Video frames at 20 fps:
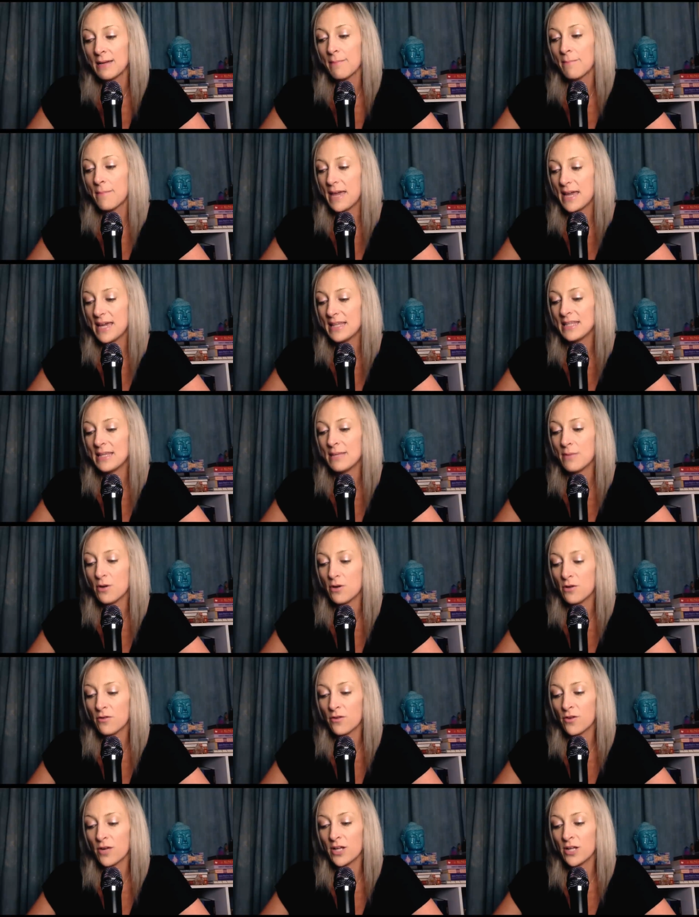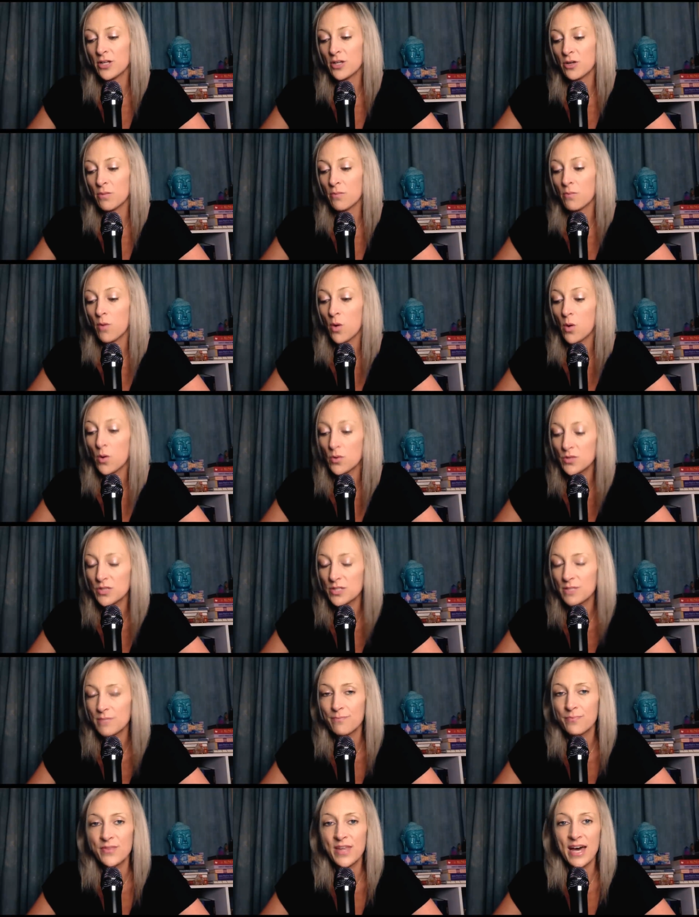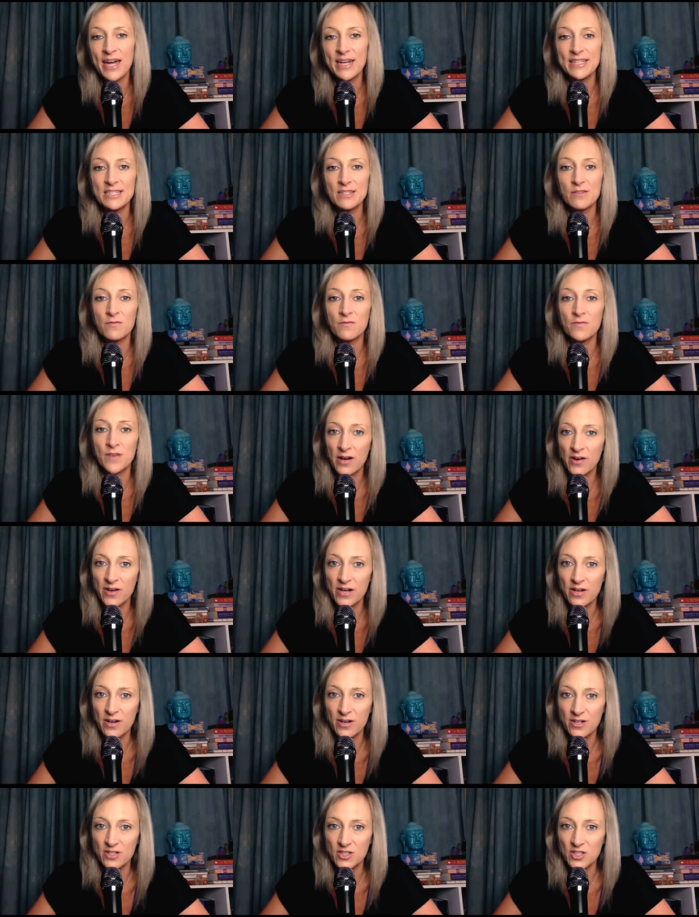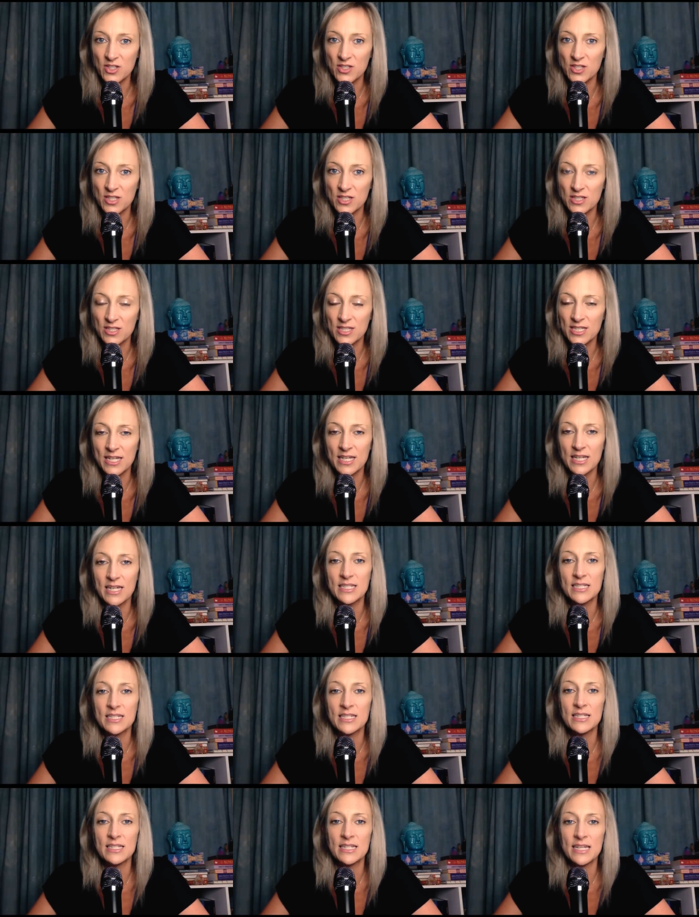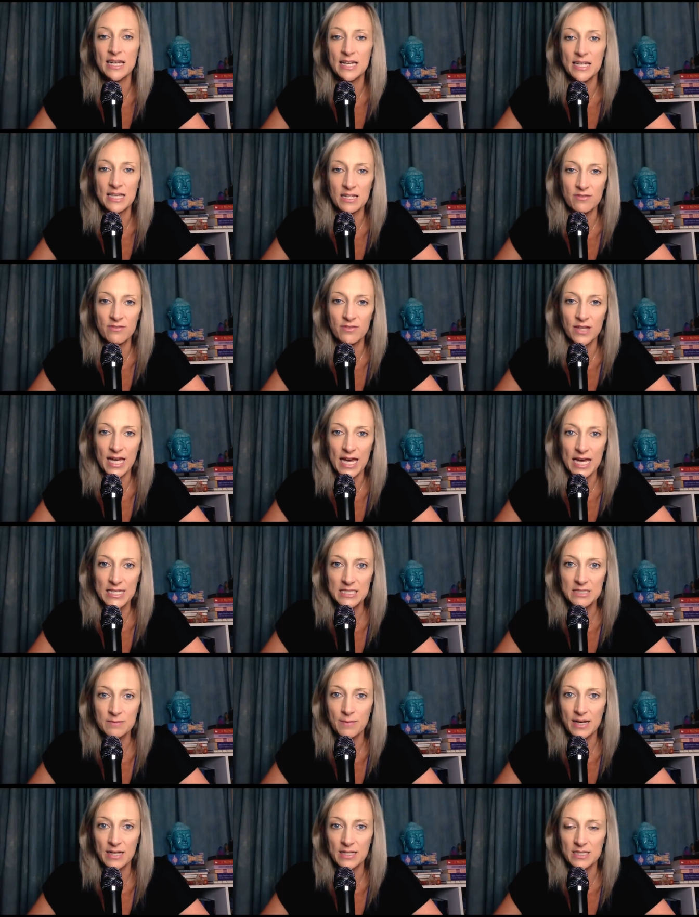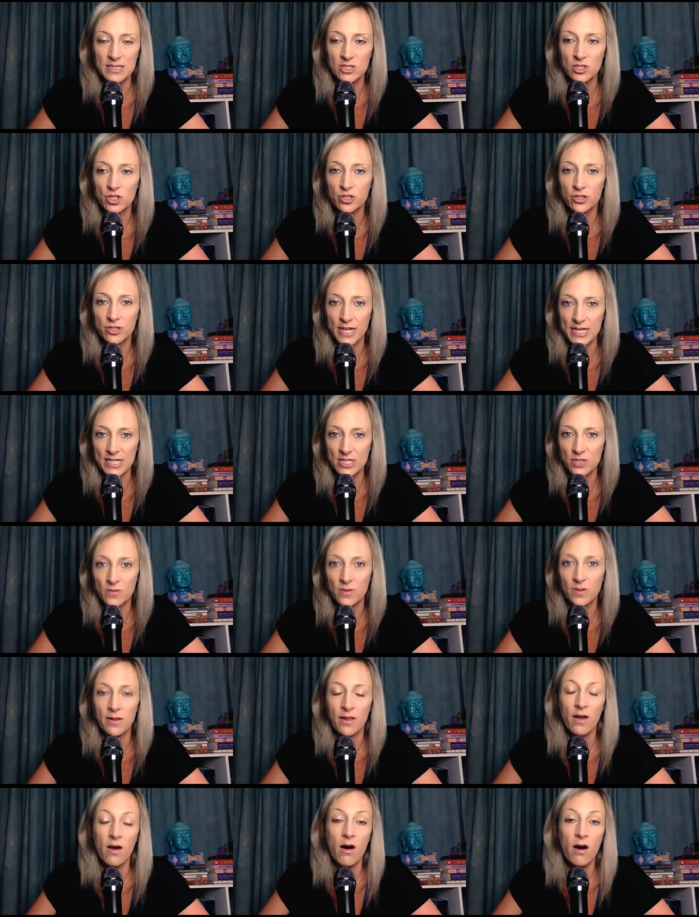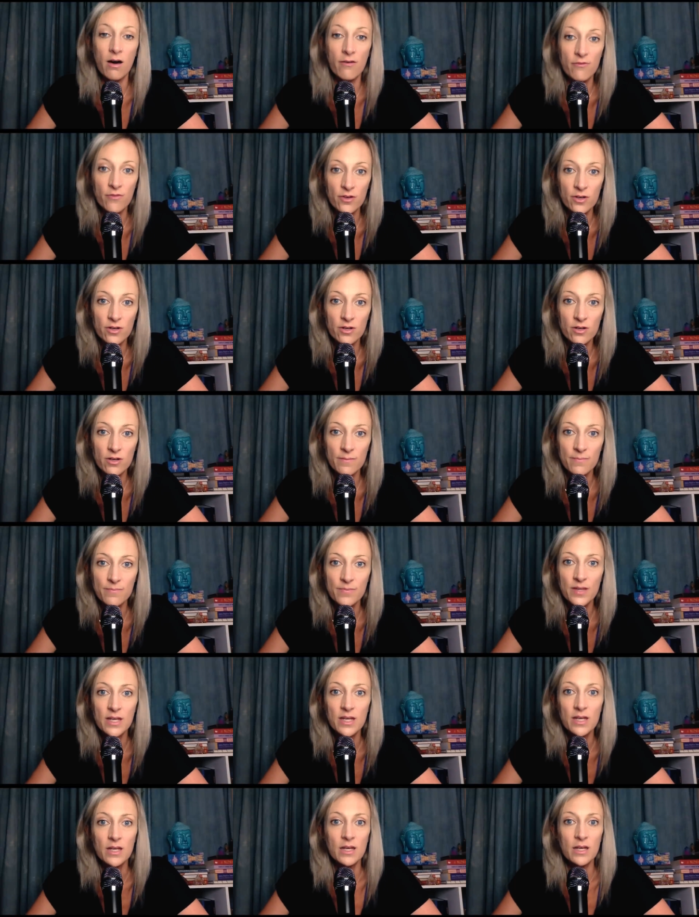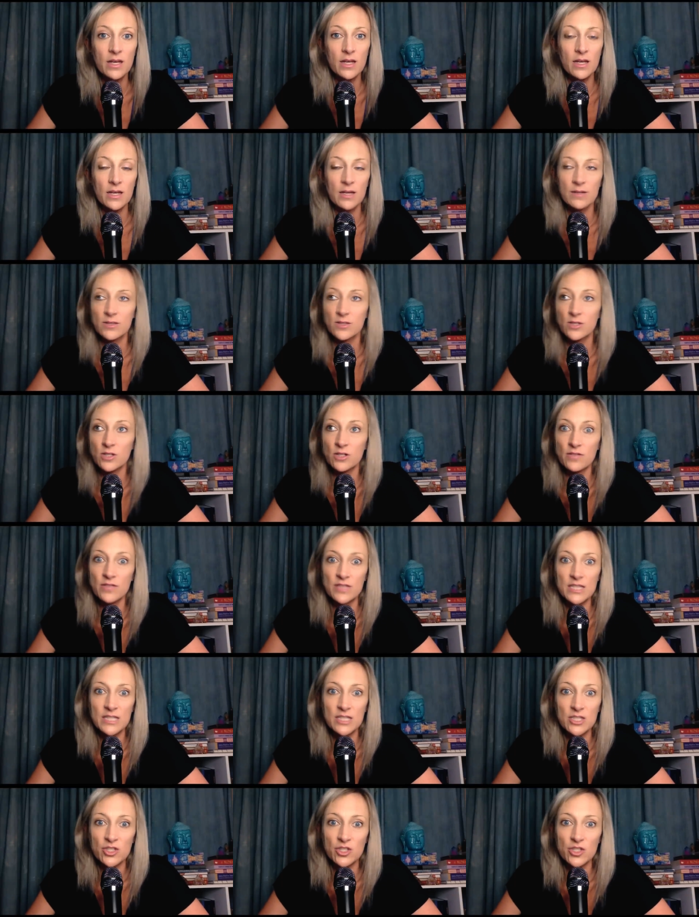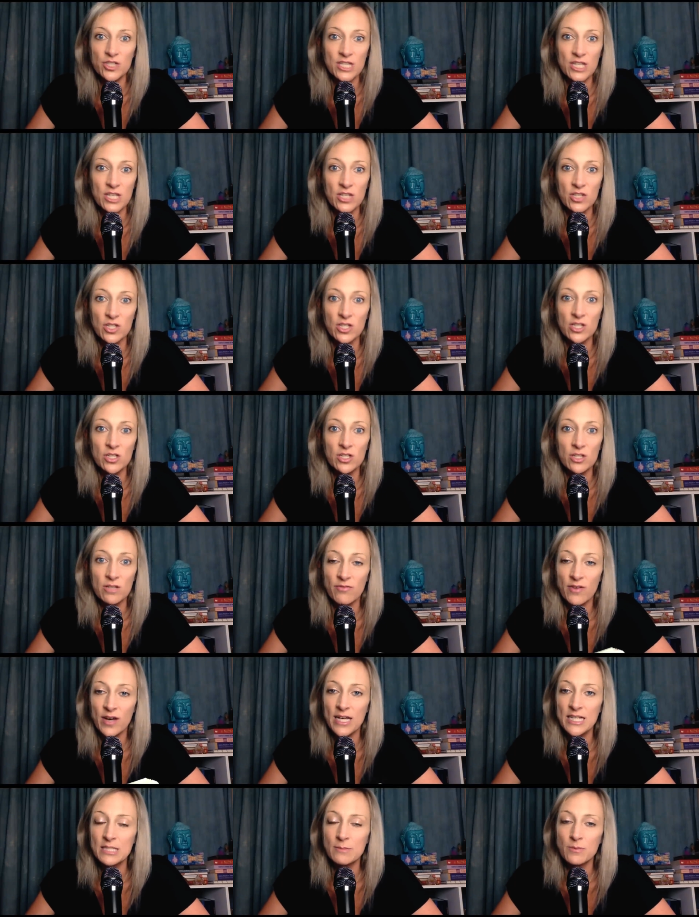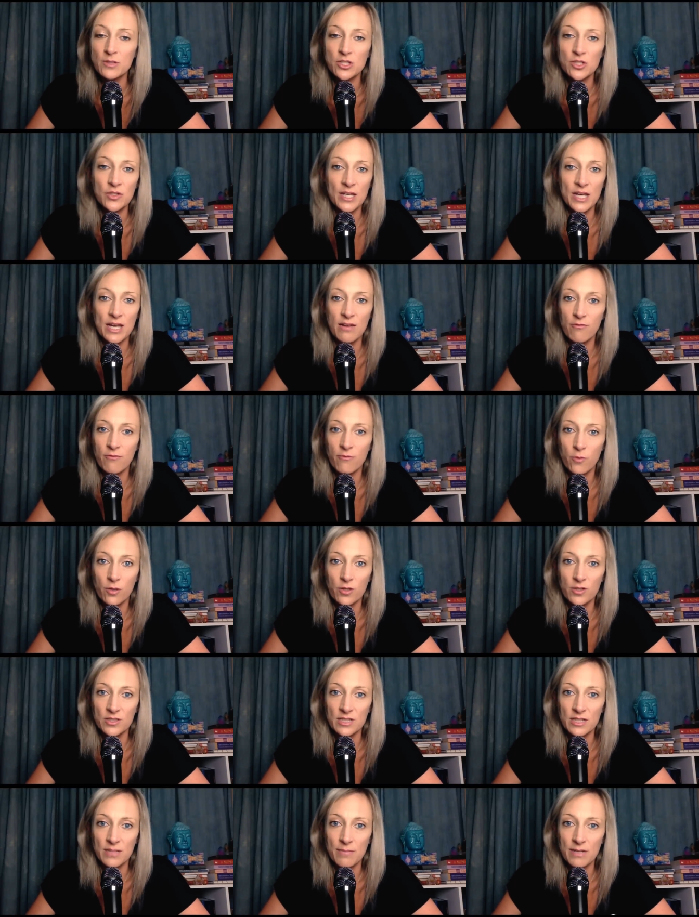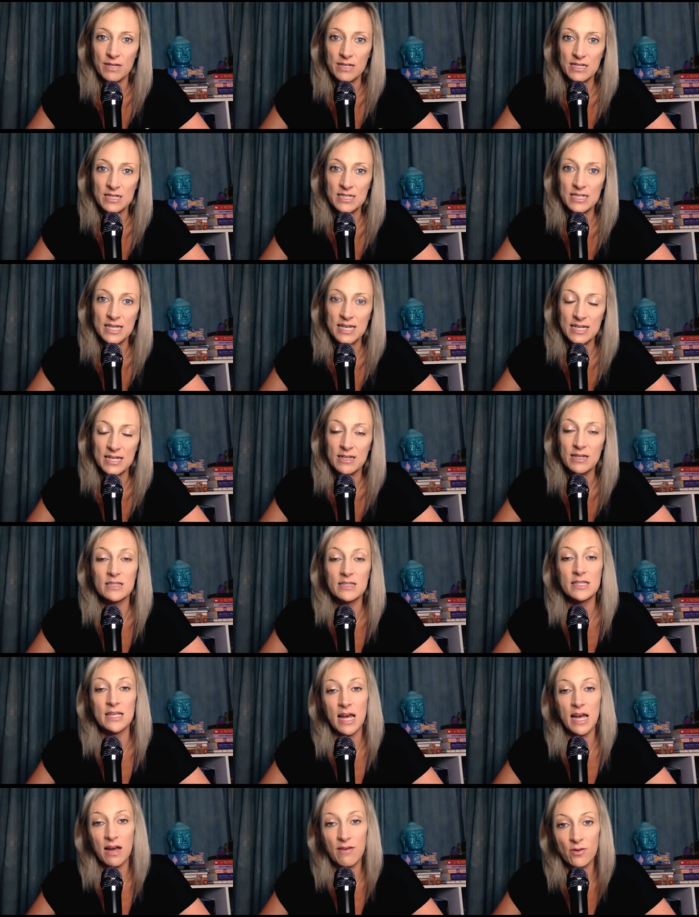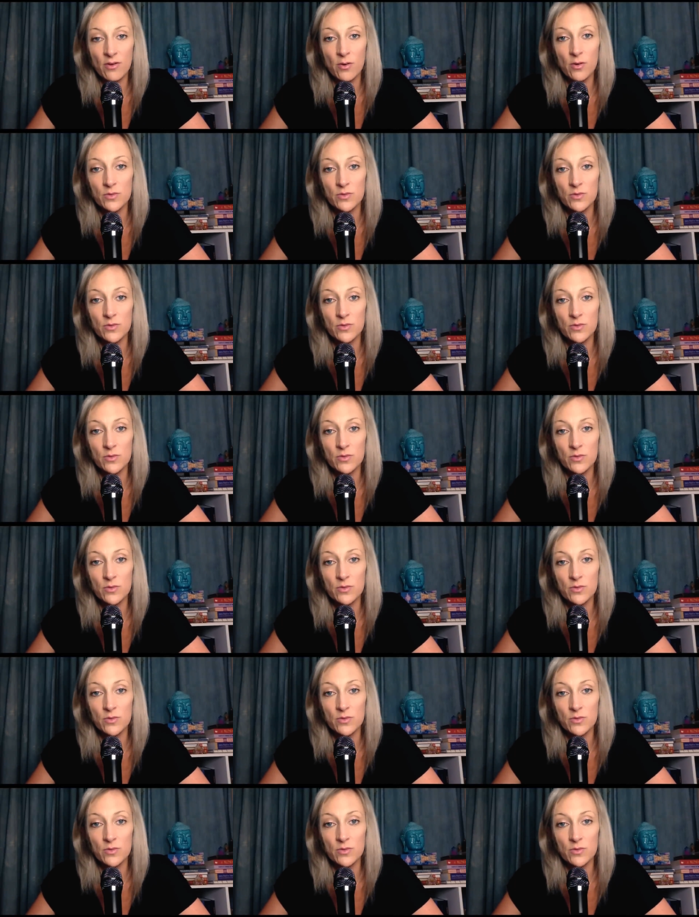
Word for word: make them over in your mold. That is a very narcissistic, negatively aspected trait. You can only offer your services, your teaching, your advice, but you can't force anybody to take it because they have their